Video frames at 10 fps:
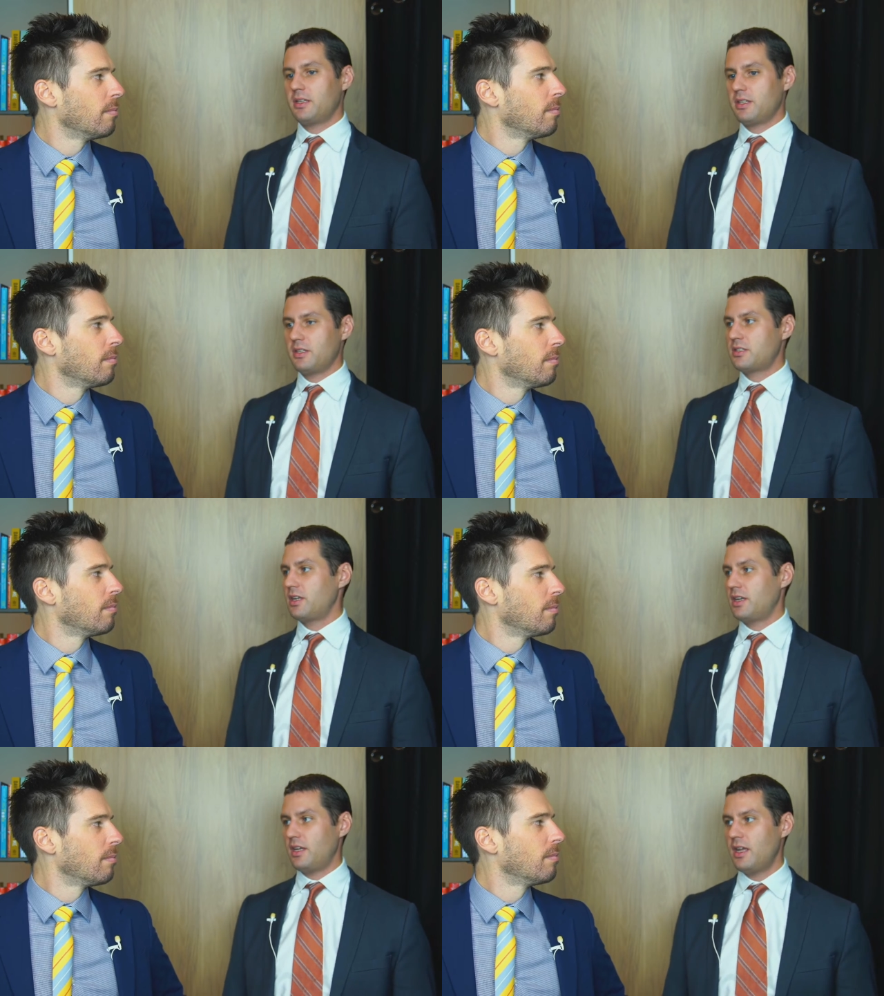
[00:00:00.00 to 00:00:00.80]
Speaker 1: into the
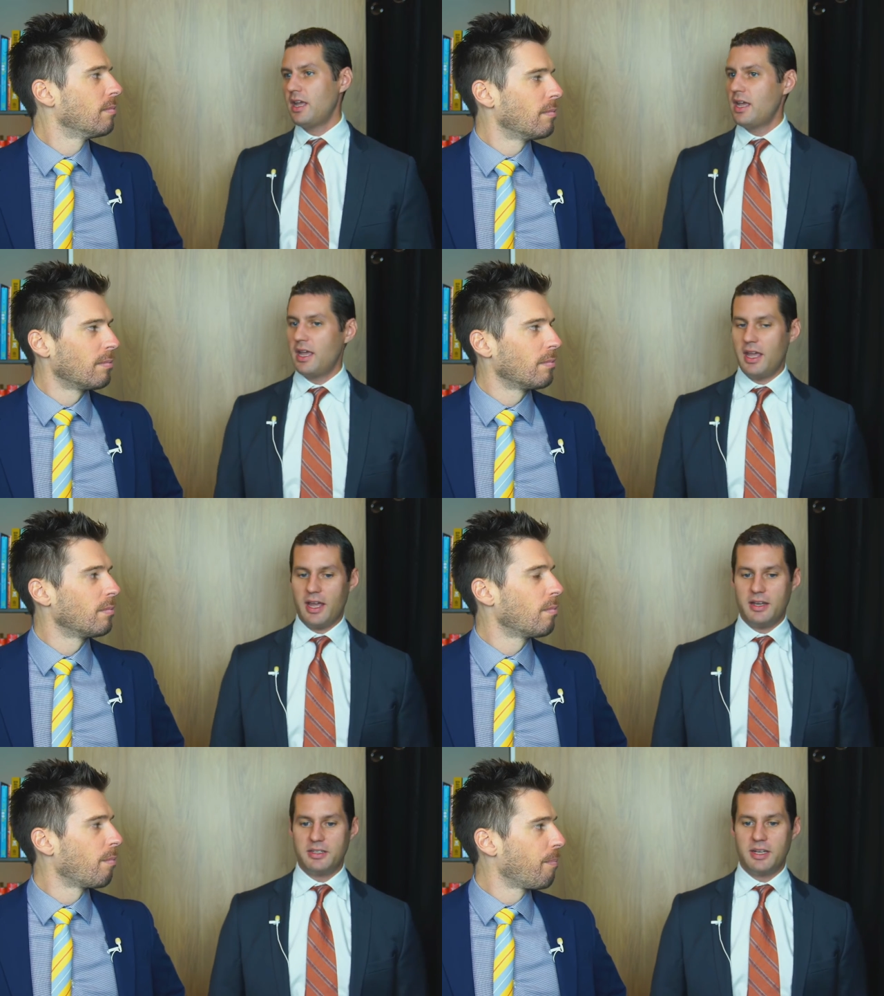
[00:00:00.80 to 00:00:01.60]
city,
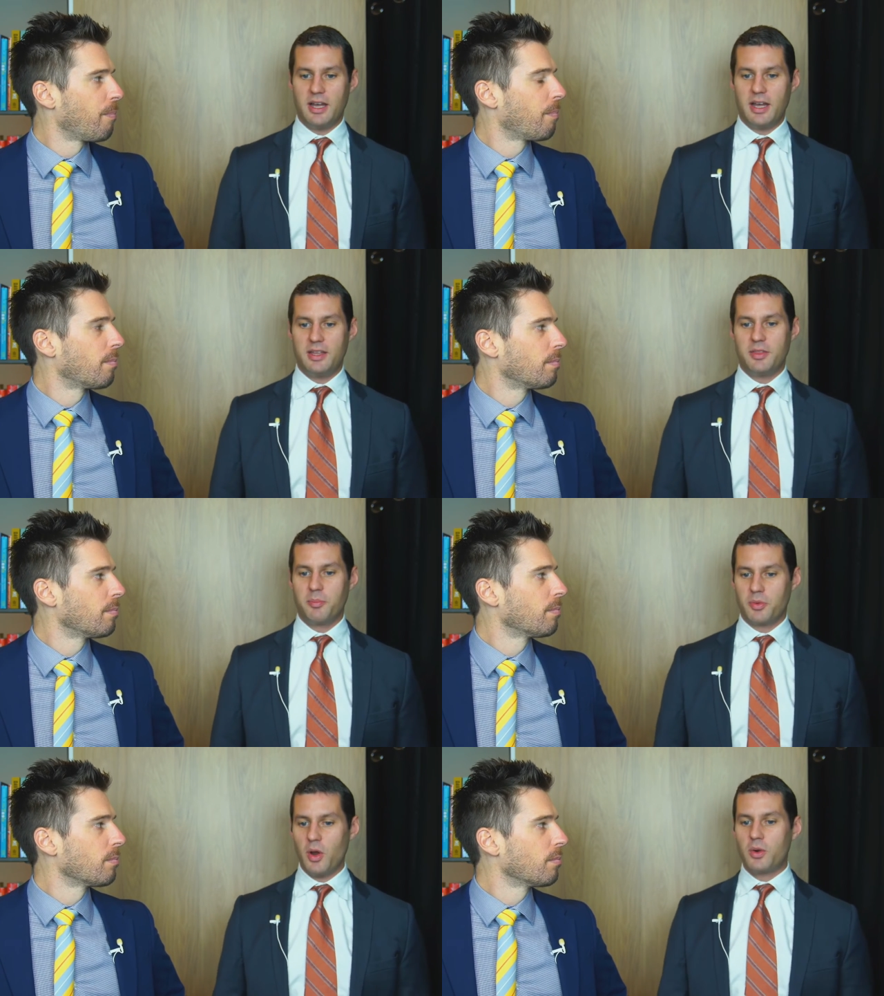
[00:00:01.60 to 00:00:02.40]
and uh, the
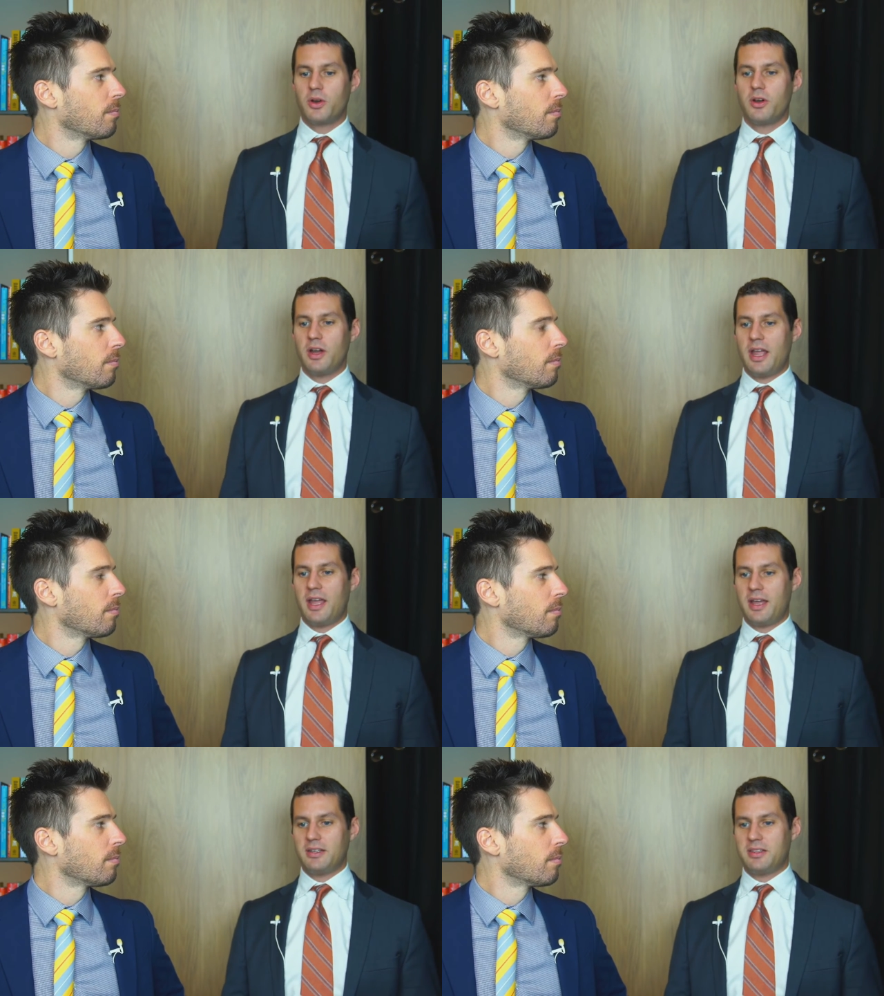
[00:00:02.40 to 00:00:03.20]
broker
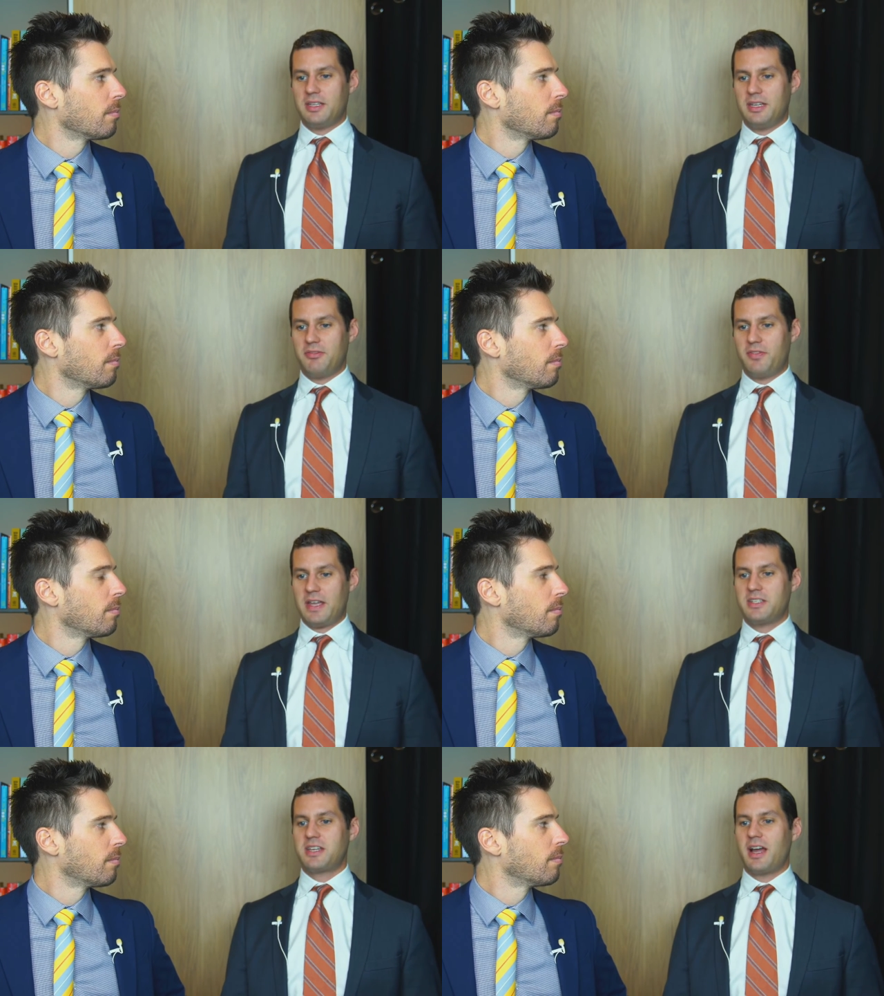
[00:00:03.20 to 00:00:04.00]
and the
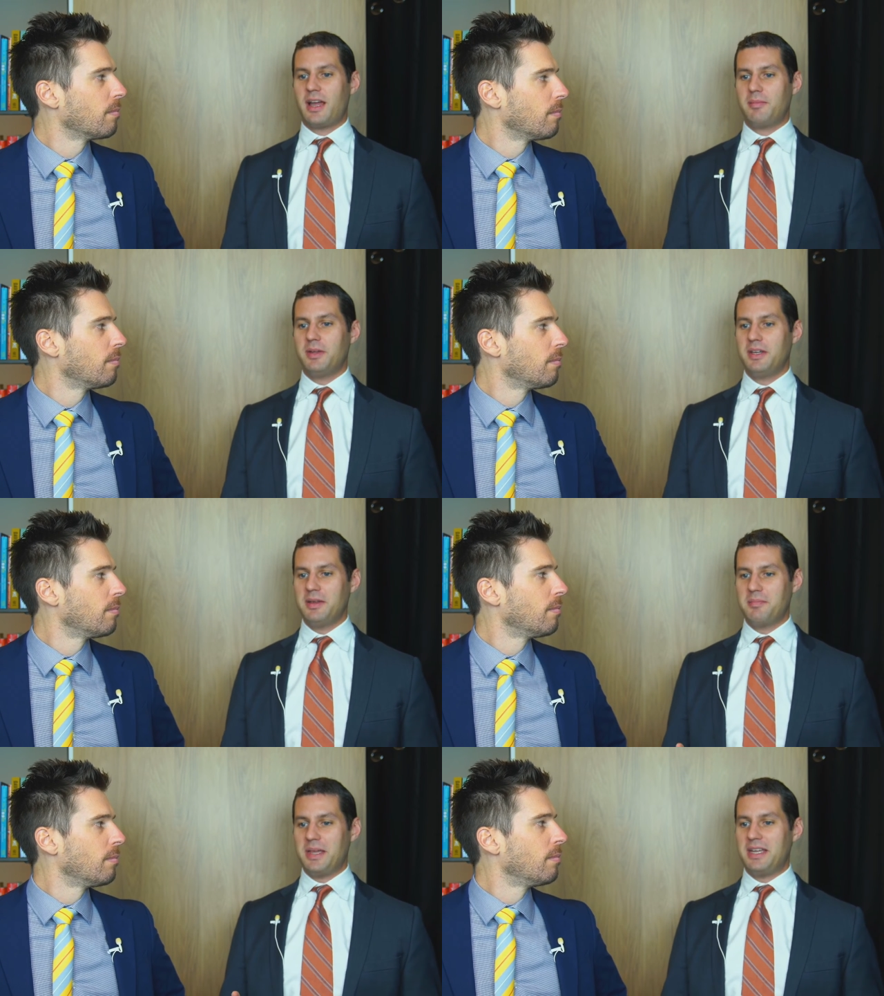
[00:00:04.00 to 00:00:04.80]
FaceTime
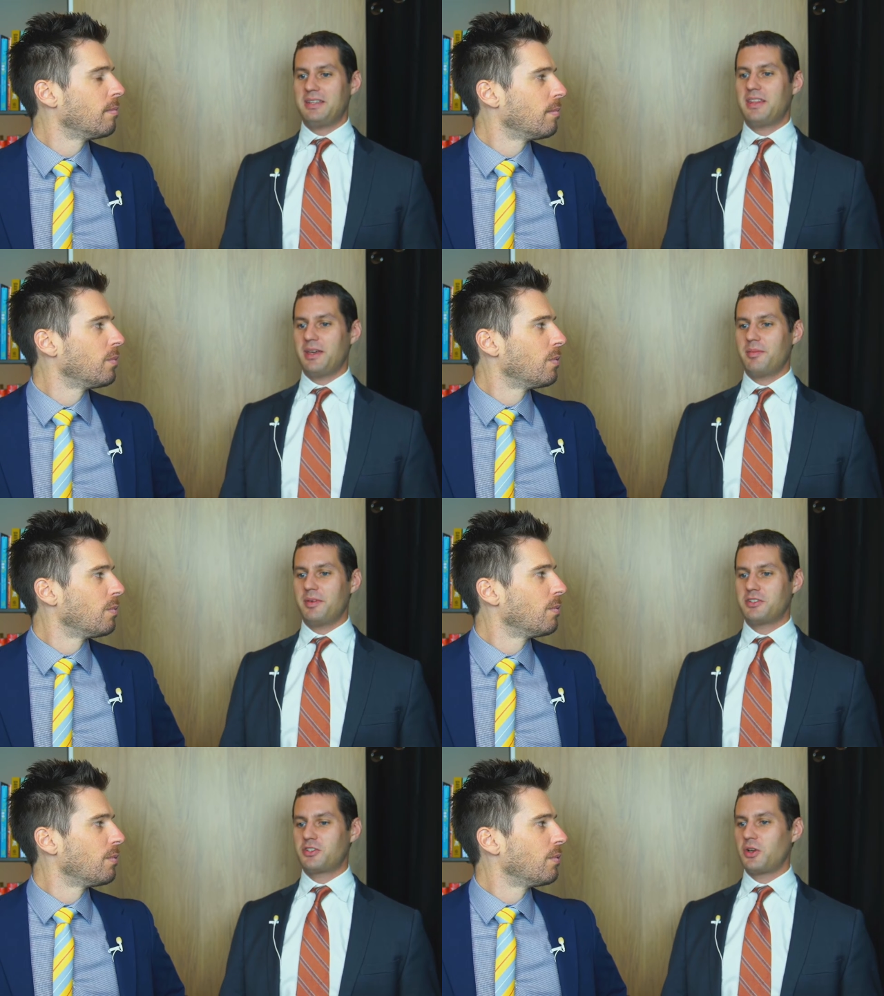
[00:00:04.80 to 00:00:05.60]
made
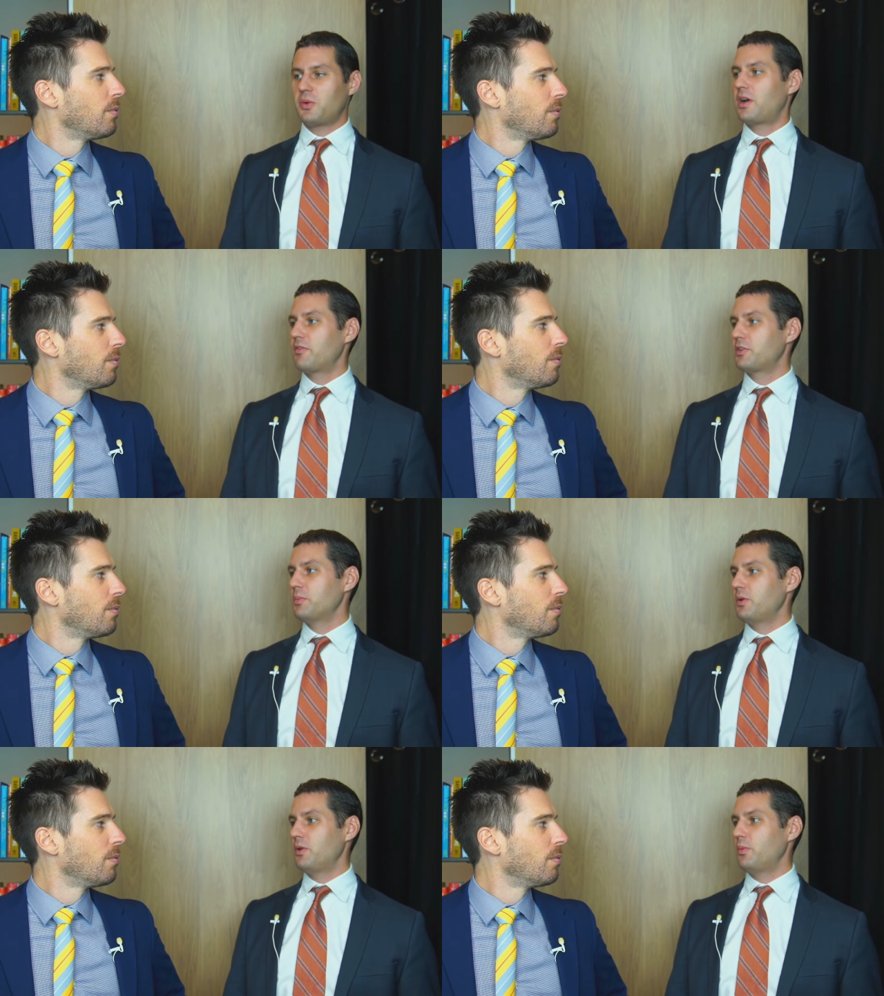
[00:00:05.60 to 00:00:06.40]
them so
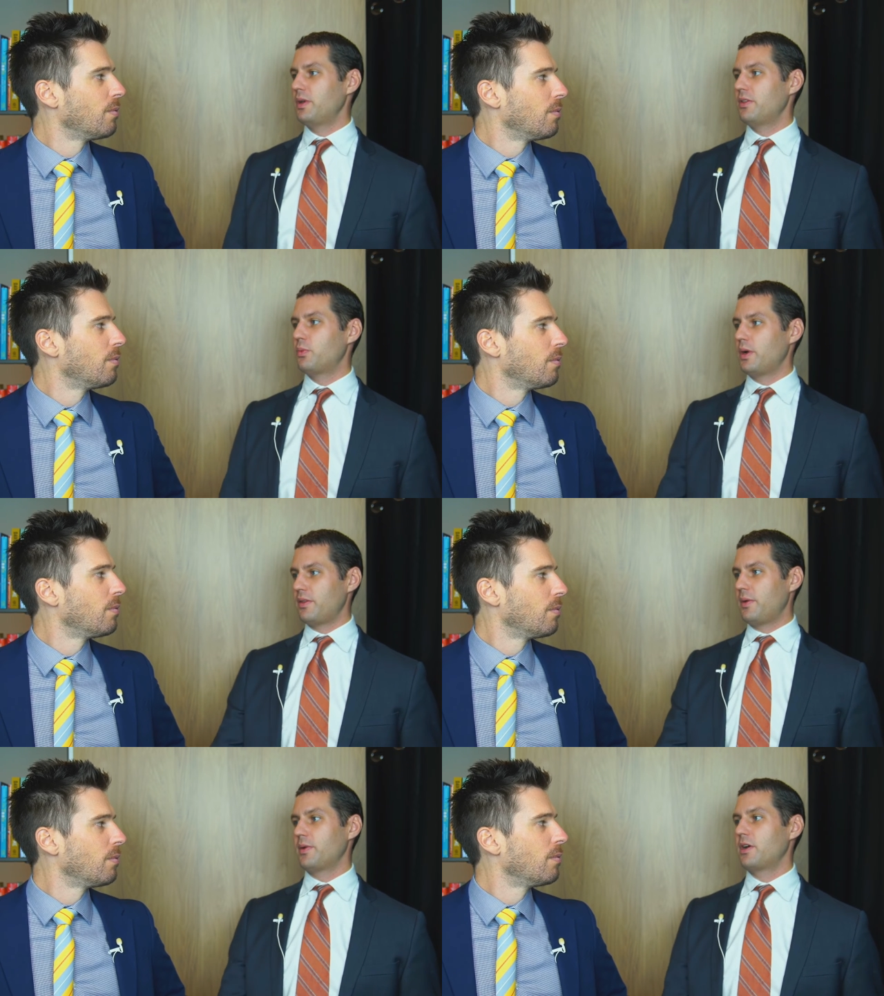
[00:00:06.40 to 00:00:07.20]
comfortable with
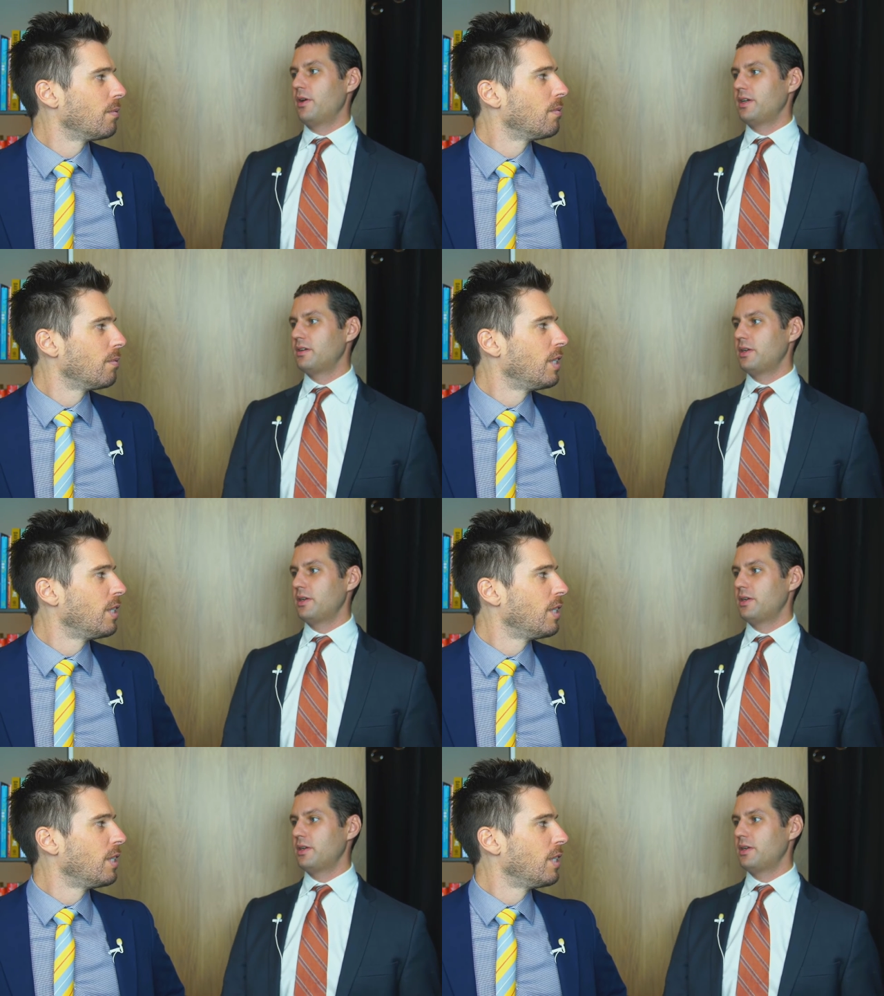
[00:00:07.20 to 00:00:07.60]
where they were going.